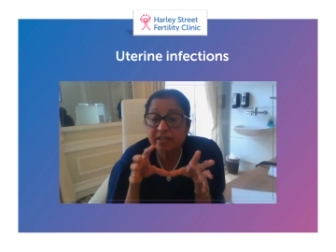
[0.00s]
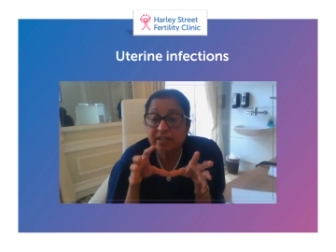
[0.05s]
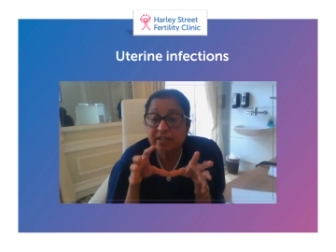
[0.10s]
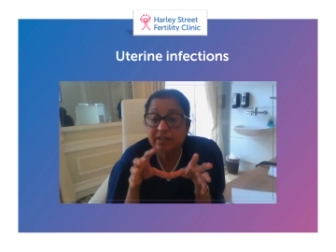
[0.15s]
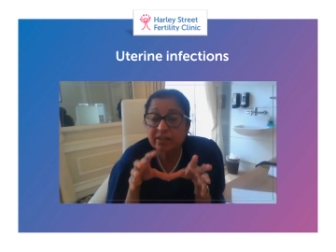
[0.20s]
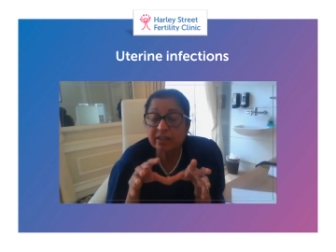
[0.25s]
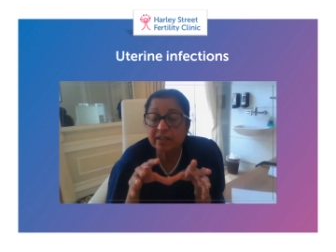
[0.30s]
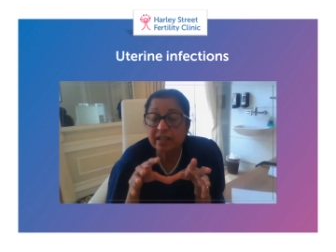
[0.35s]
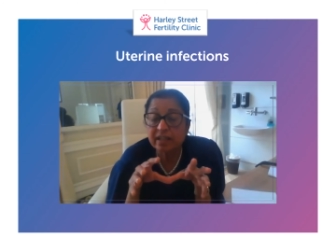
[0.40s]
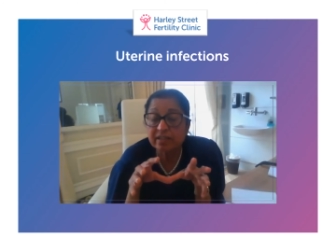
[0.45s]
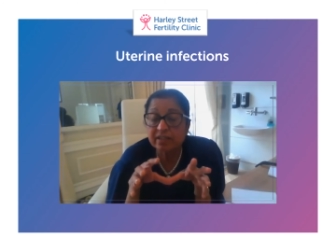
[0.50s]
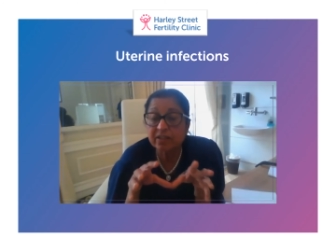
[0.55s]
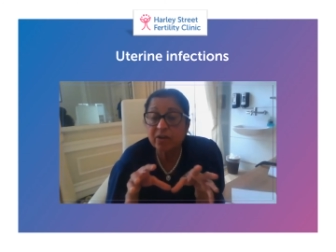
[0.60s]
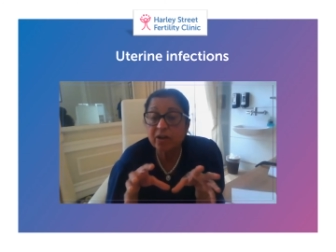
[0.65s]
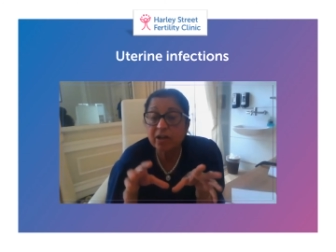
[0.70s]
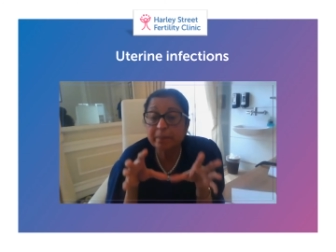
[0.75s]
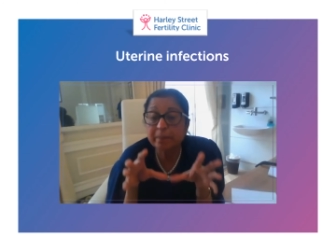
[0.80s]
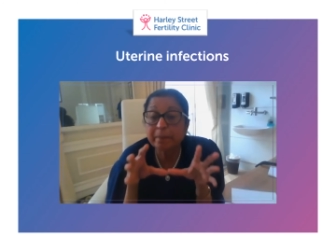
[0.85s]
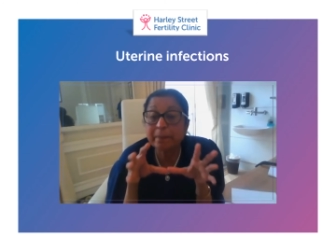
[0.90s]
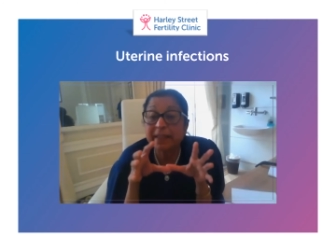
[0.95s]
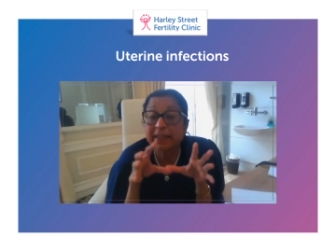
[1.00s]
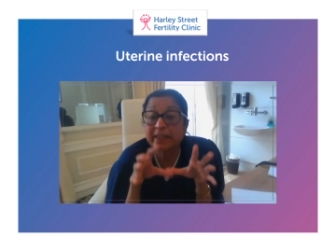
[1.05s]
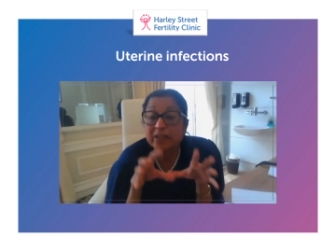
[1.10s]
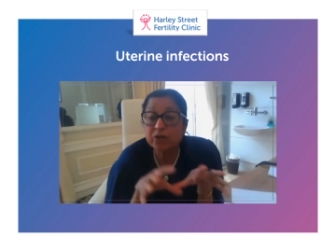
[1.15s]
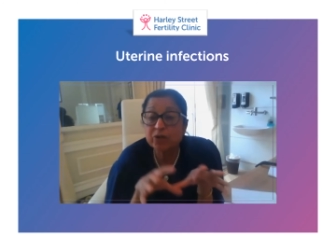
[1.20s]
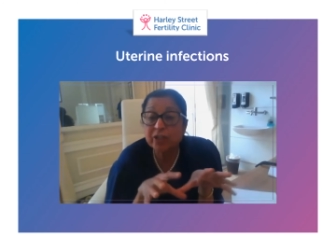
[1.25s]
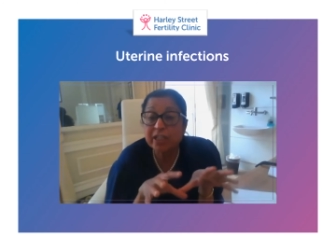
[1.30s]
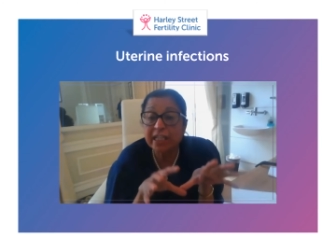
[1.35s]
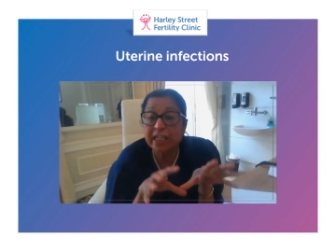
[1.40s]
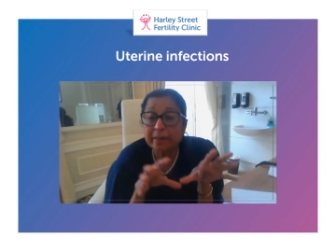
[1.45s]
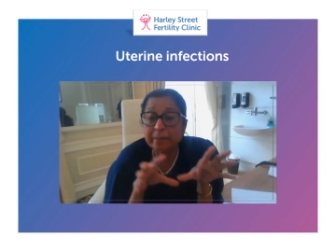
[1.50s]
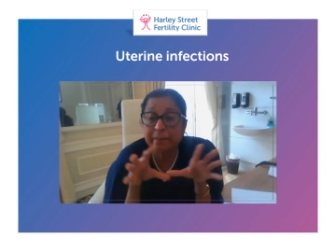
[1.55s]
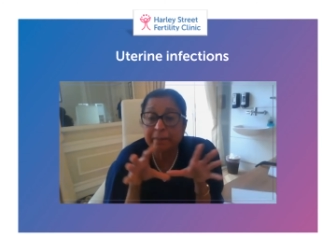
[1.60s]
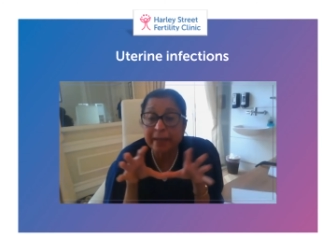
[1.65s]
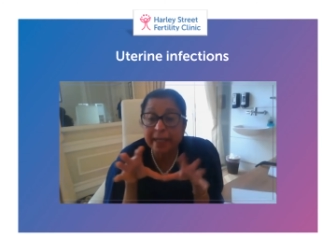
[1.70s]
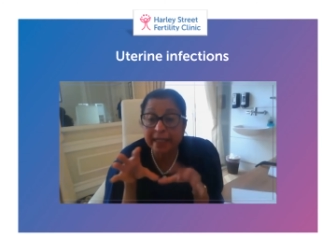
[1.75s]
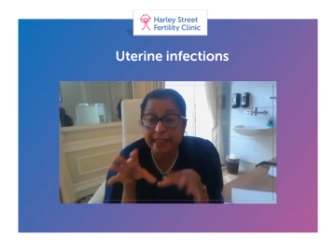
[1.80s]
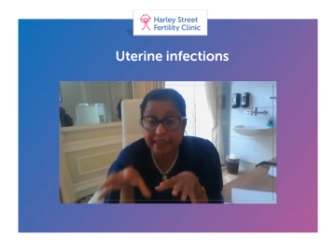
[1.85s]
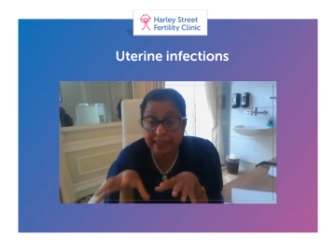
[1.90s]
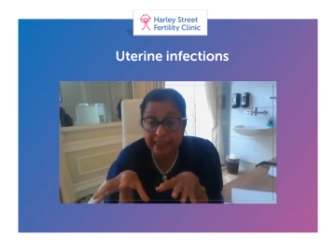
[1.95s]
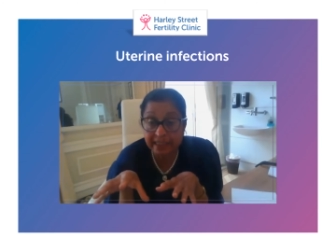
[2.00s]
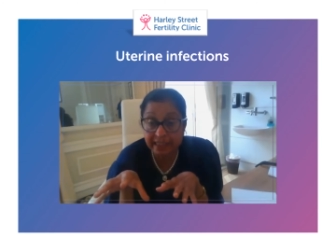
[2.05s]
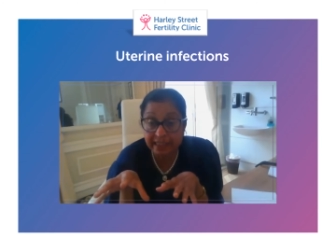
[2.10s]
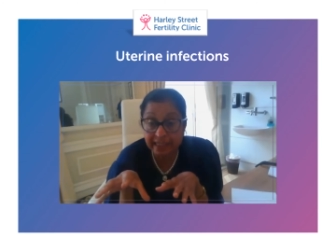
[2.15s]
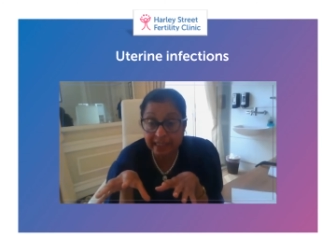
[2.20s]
has got pathogenic bacteria.